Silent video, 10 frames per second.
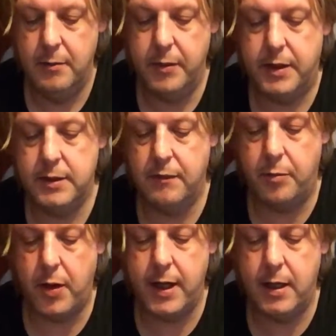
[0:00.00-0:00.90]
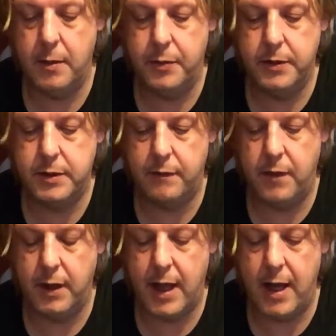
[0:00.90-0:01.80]
because of a breakup and stuff
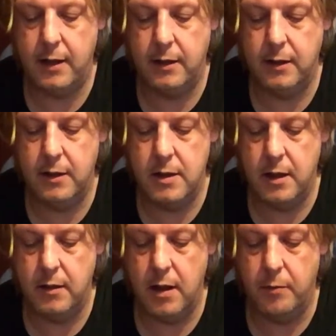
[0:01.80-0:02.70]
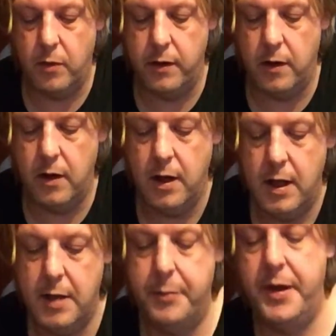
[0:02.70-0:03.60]
like that and whatnot.
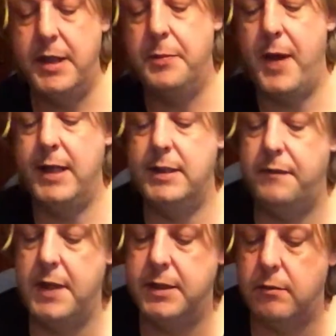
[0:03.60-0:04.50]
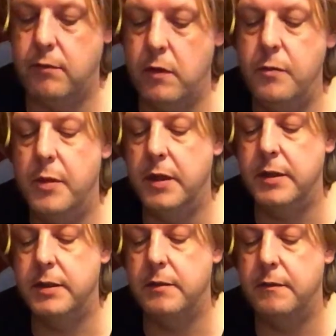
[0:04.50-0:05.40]
But it depends if these are
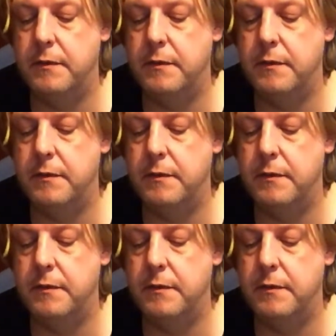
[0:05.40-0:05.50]
rumours